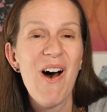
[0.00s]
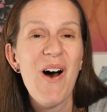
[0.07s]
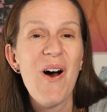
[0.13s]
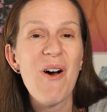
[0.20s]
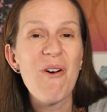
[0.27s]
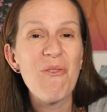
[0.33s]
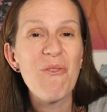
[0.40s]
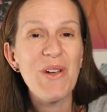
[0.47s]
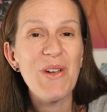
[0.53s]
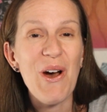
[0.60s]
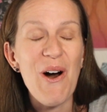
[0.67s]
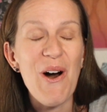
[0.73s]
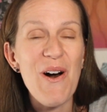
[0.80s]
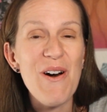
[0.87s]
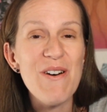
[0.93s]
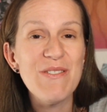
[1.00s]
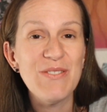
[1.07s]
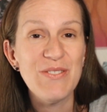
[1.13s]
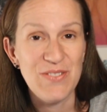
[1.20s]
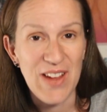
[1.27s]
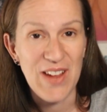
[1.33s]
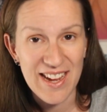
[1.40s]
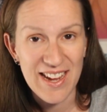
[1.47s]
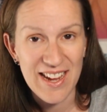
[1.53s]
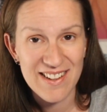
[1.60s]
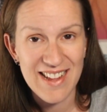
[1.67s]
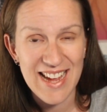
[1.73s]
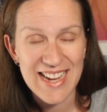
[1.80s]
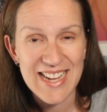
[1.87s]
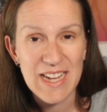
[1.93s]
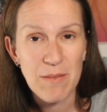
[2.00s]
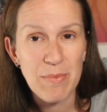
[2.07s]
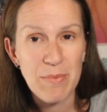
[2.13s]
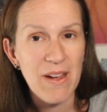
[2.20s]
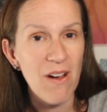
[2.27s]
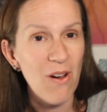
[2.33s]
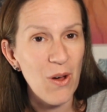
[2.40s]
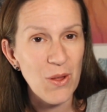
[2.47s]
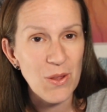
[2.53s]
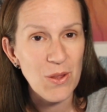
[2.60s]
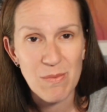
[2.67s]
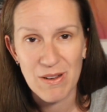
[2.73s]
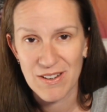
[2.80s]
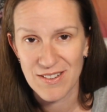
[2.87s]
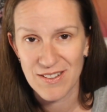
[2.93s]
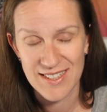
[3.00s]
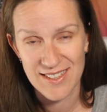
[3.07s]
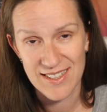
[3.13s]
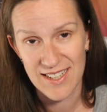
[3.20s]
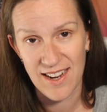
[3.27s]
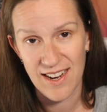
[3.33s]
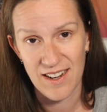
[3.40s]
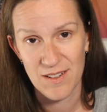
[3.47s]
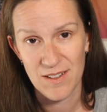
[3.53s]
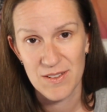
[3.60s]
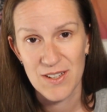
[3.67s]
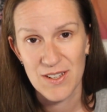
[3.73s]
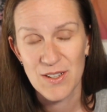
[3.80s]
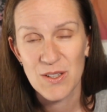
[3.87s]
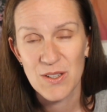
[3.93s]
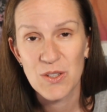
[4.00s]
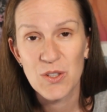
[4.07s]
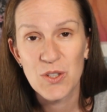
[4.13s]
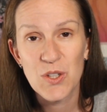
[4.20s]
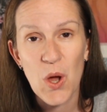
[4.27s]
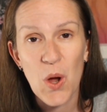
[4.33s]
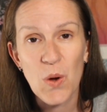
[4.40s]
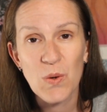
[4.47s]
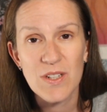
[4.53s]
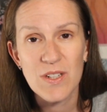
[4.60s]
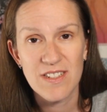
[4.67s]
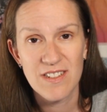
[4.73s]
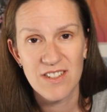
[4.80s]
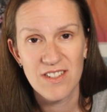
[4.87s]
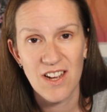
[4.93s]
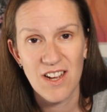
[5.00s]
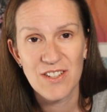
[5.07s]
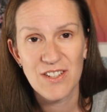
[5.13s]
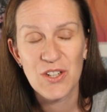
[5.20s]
We all fail at keeping all the balls in the air. Don't judge your